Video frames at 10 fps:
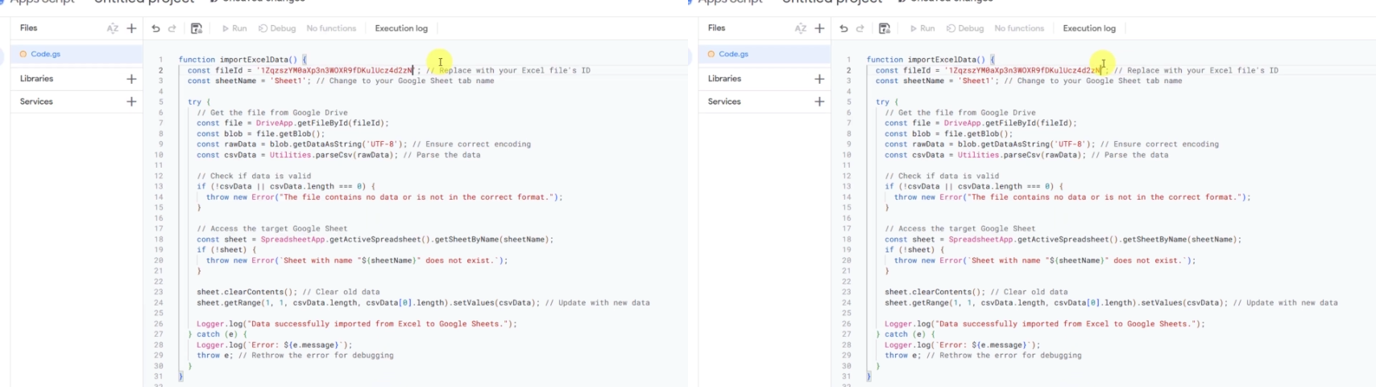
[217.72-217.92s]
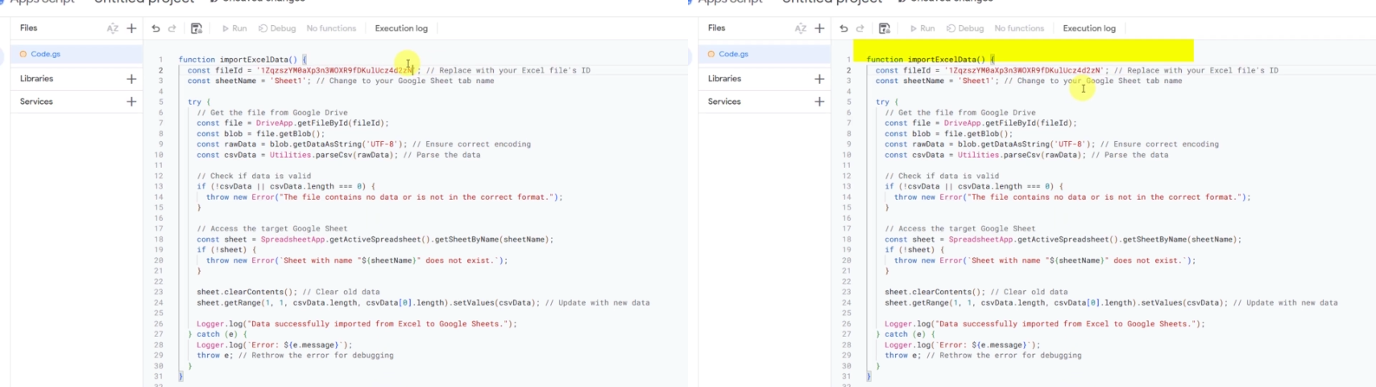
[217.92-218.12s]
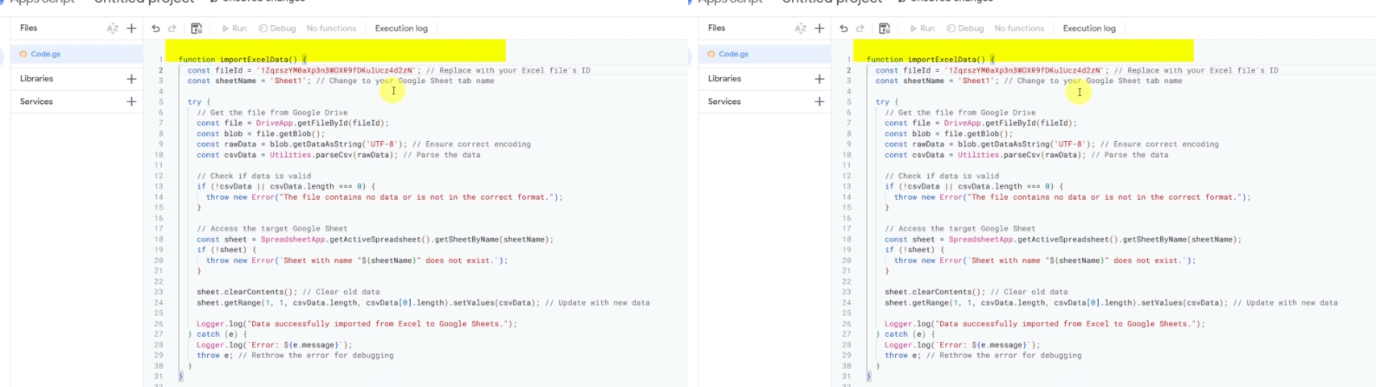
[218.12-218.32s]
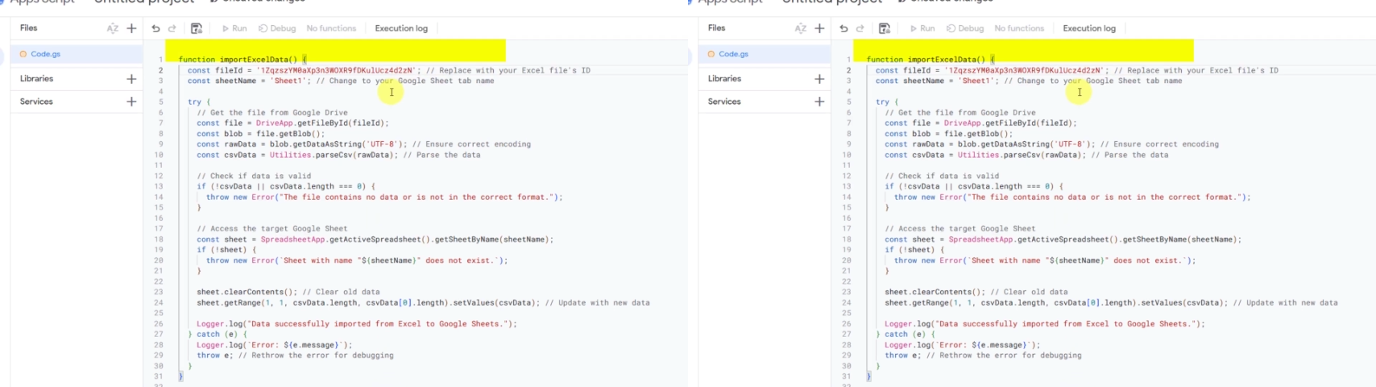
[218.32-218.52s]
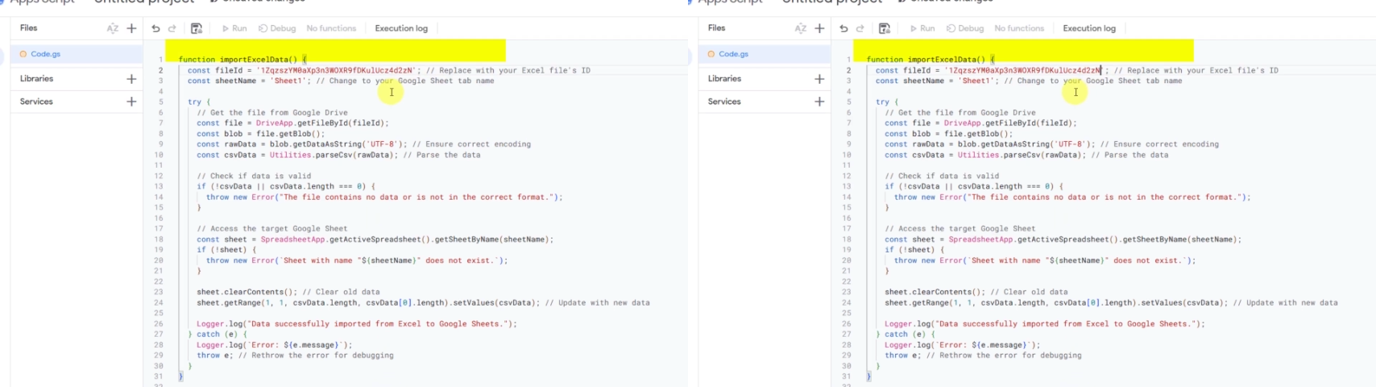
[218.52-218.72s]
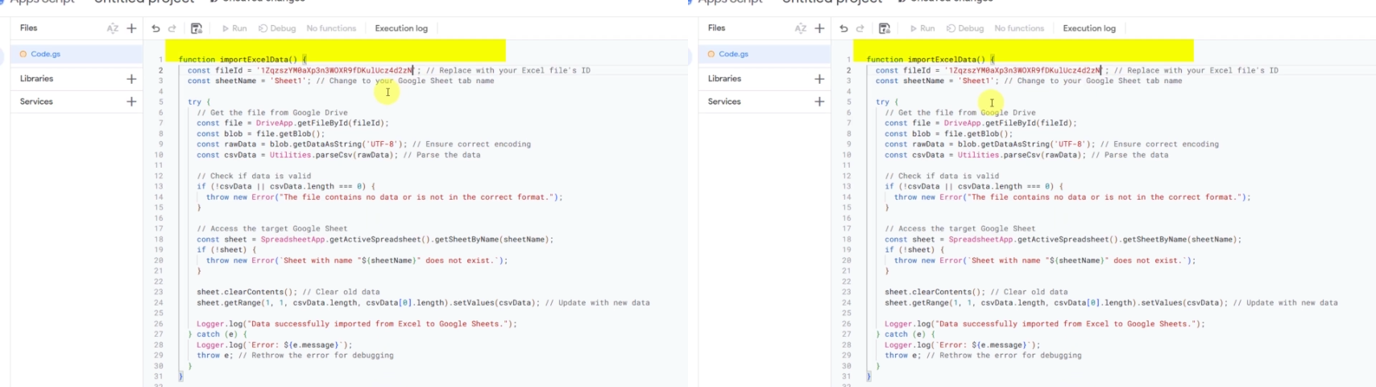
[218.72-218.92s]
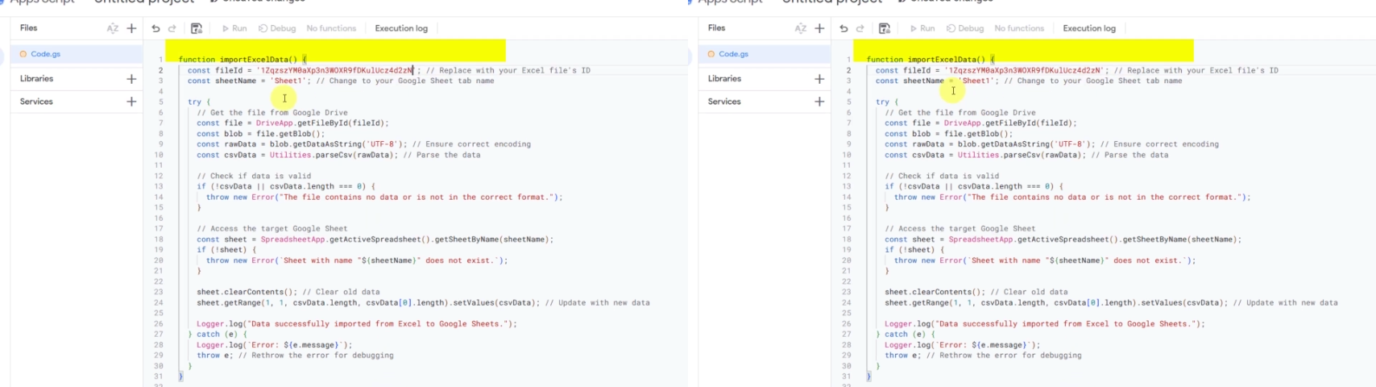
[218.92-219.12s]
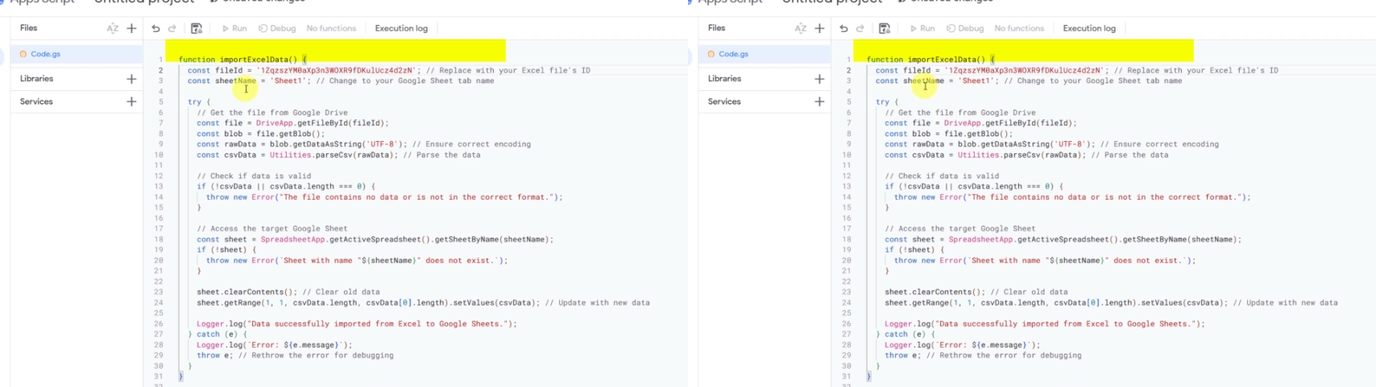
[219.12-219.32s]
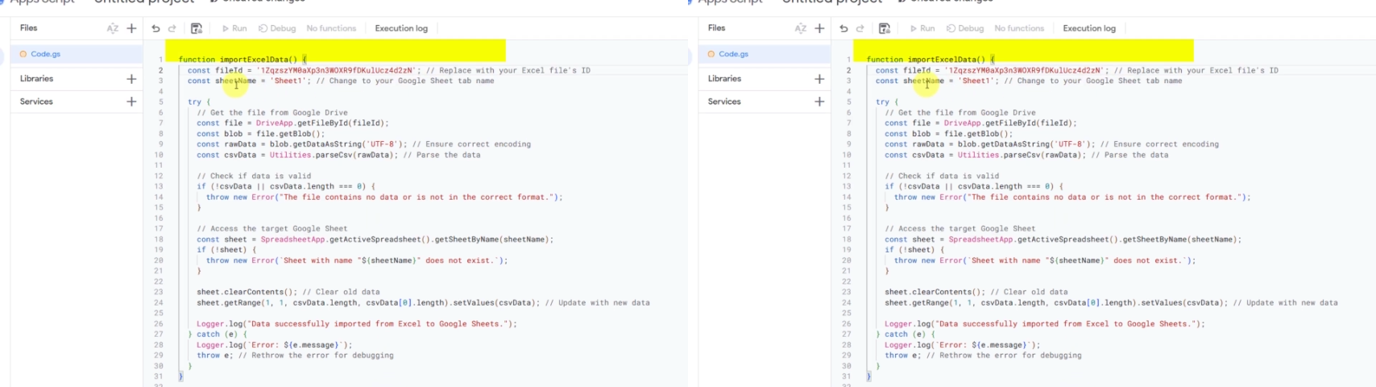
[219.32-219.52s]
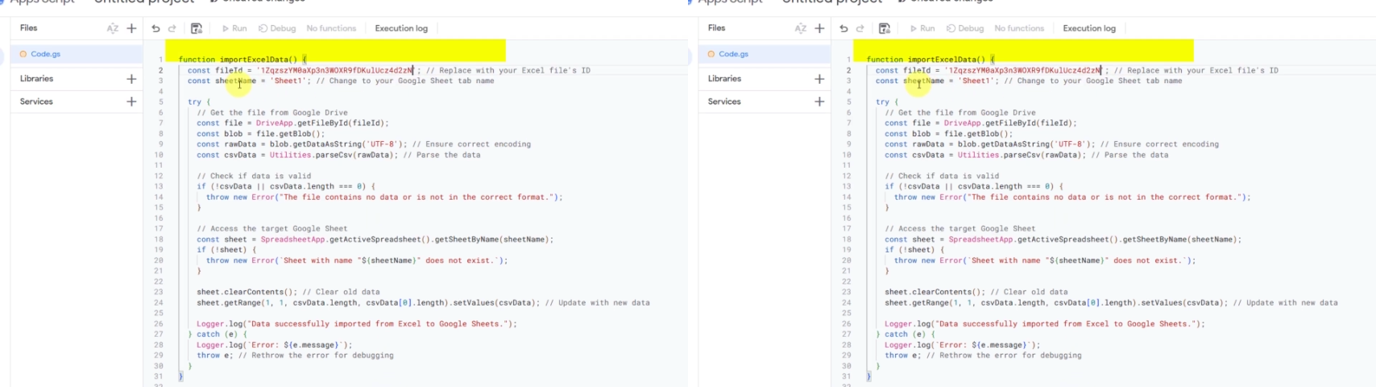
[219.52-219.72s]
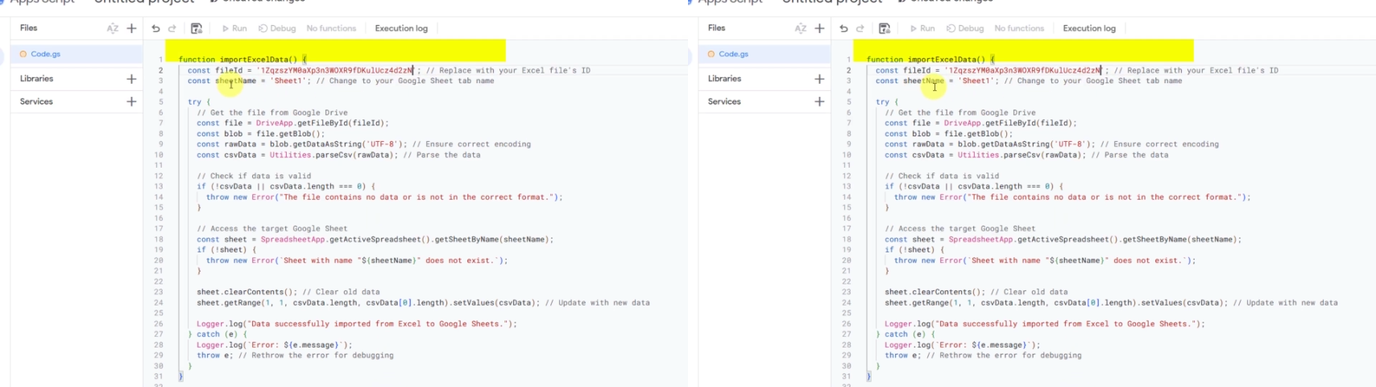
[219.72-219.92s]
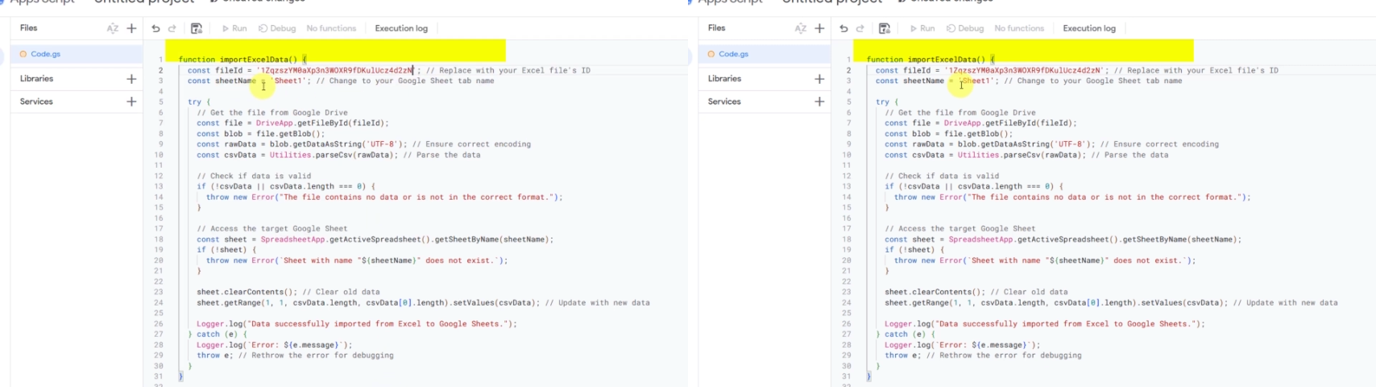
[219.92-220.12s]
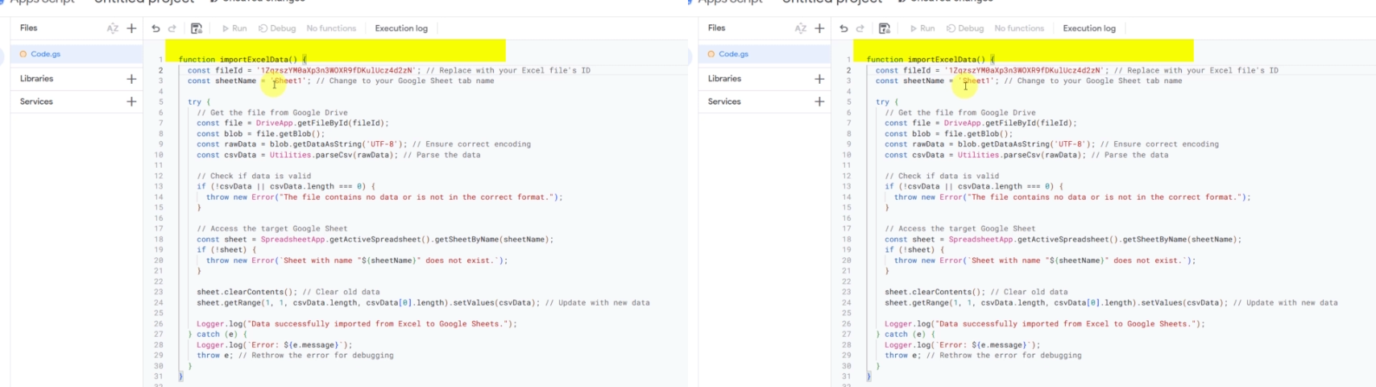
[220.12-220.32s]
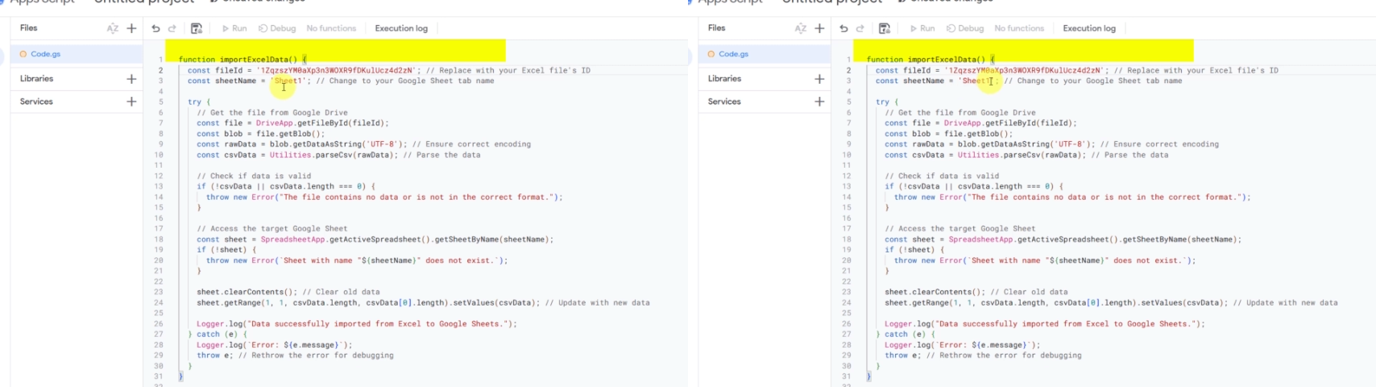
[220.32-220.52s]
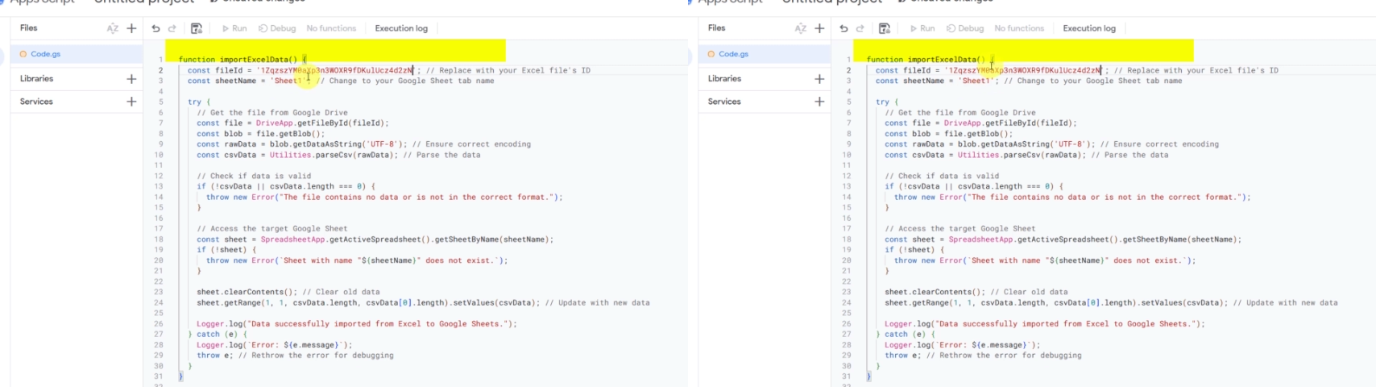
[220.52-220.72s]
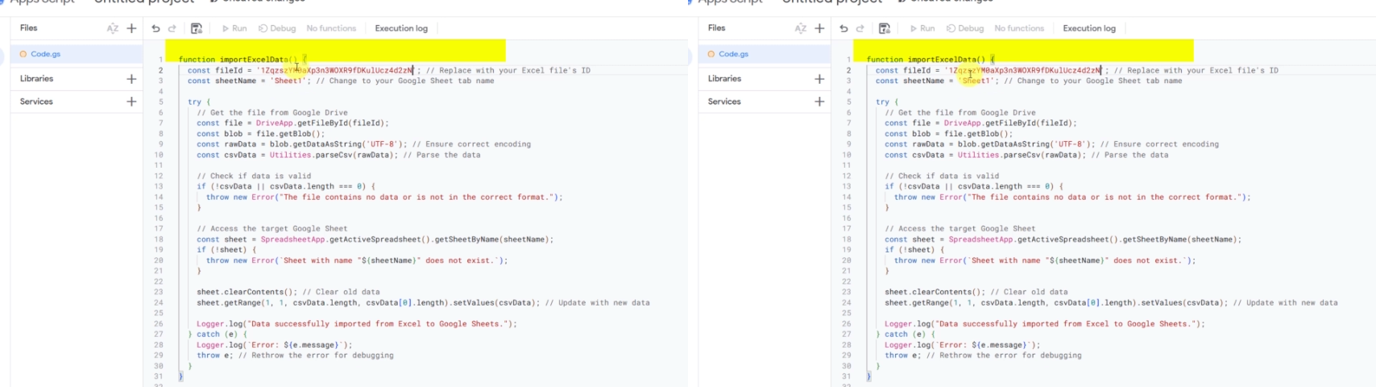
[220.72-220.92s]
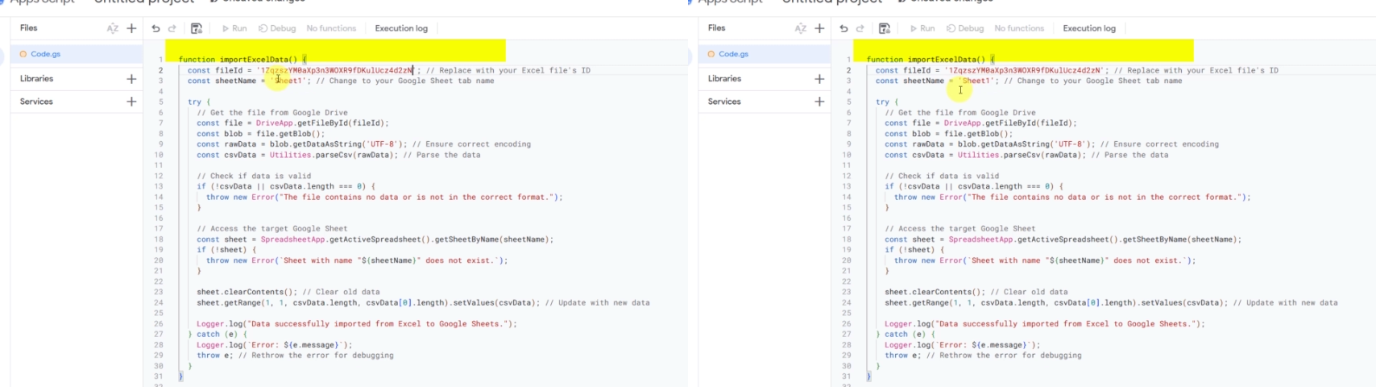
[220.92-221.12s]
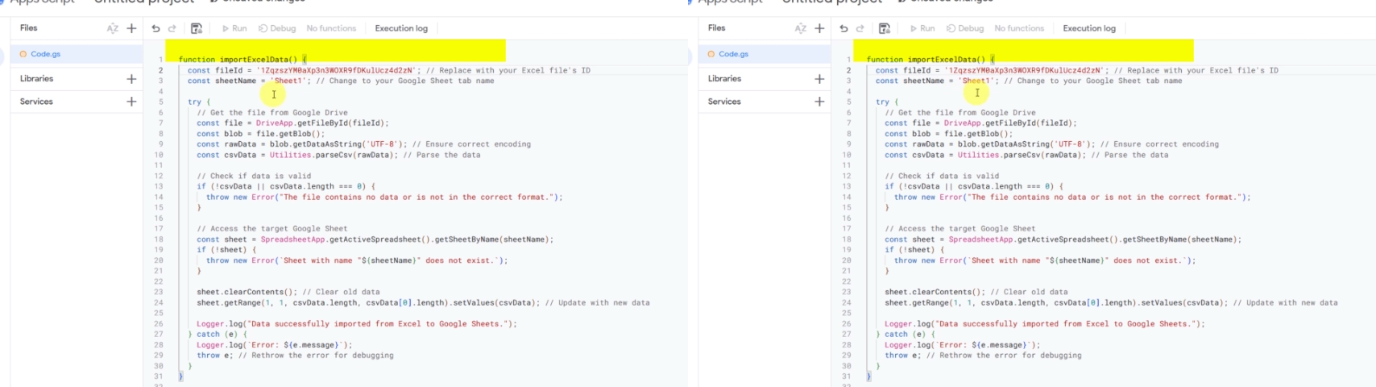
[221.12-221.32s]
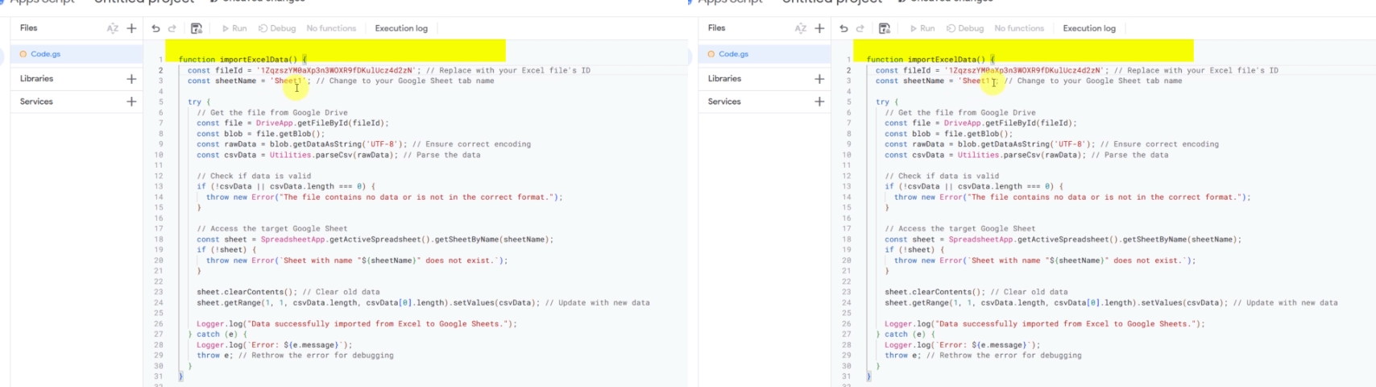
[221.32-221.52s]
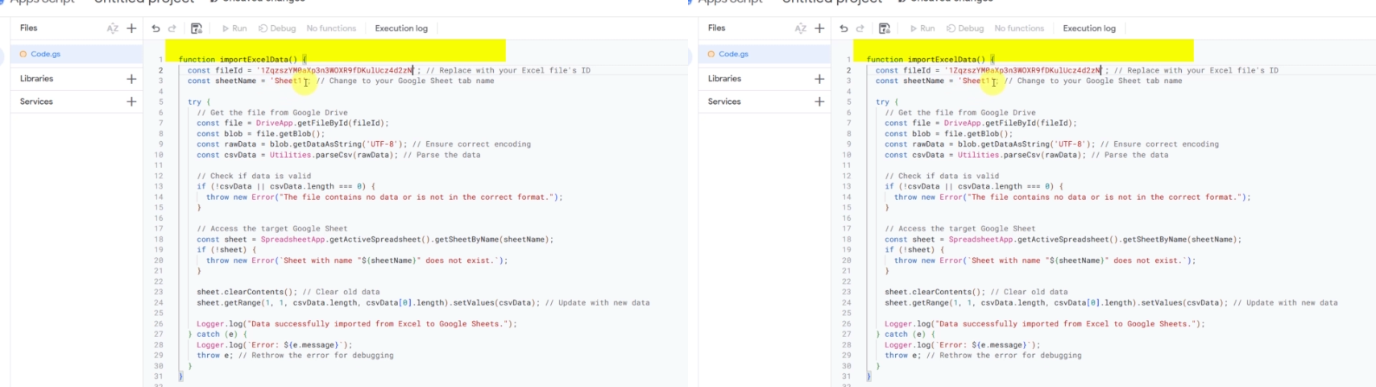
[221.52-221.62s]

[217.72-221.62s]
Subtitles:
Nobody's mouth can be seen.